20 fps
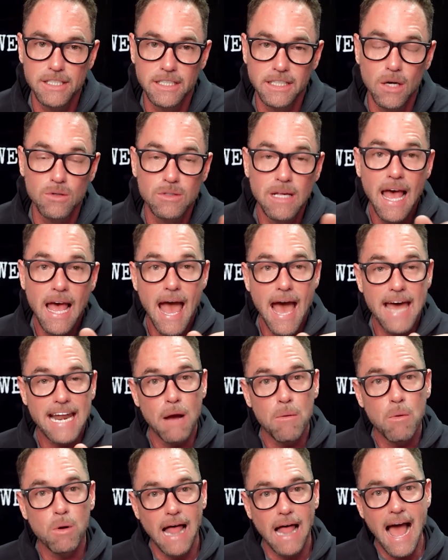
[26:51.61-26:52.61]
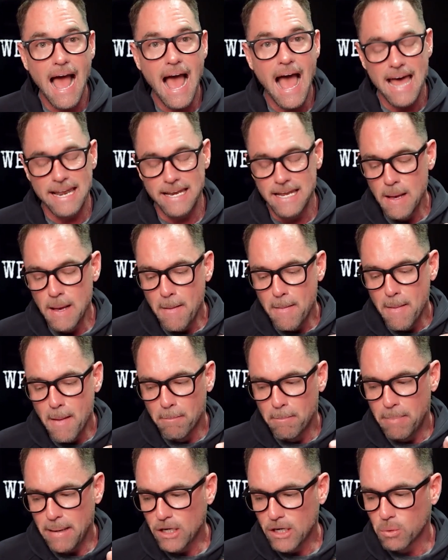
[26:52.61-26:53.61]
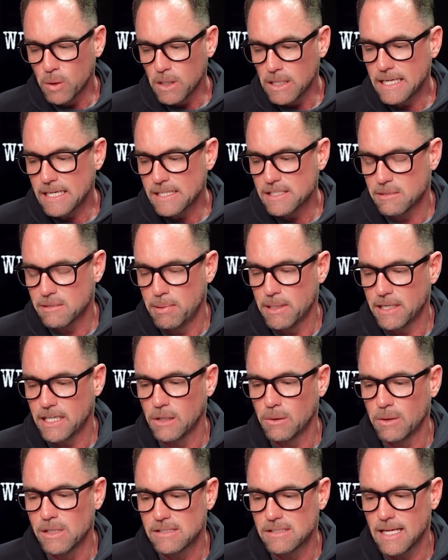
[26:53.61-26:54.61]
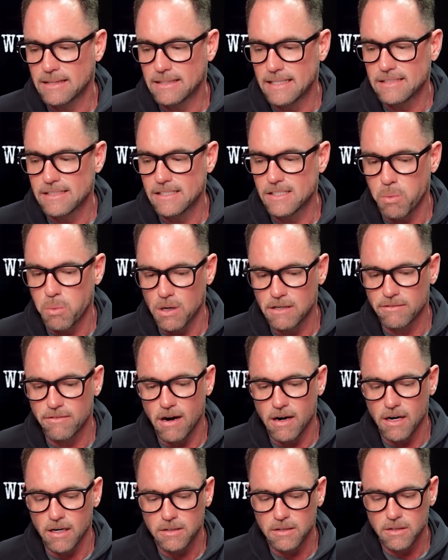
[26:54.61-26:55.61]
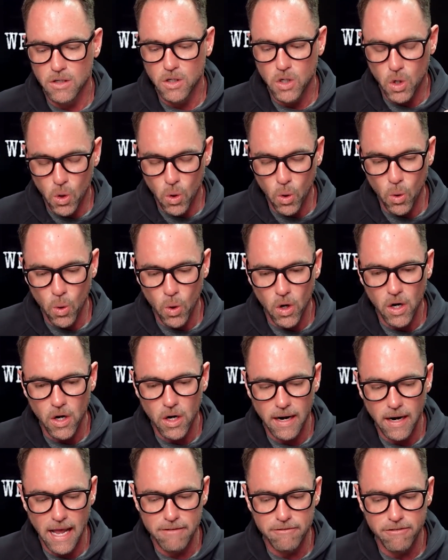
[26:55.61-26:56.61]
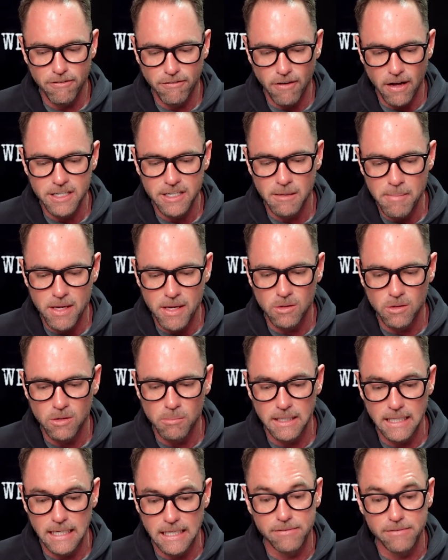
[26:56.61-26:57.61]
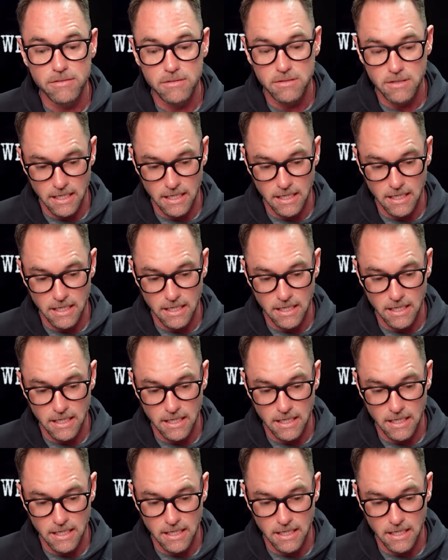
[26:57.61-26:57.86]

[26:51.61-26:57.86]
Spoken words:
goes. And I will add, being really conspicuous that this is one of our core and fundamental beliefs.